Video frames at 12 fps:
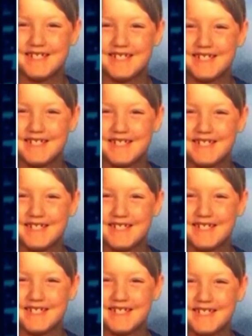
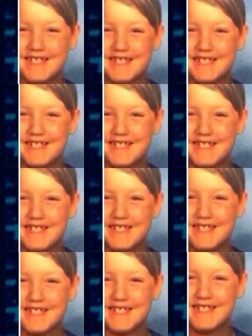
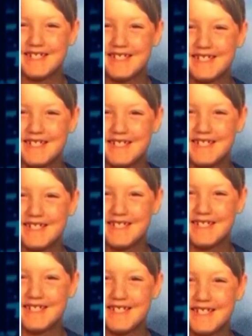
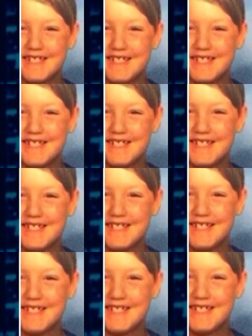
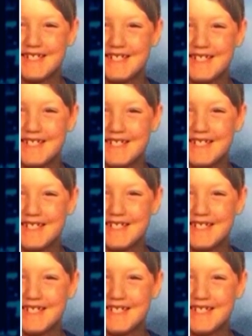This person isn't speaking.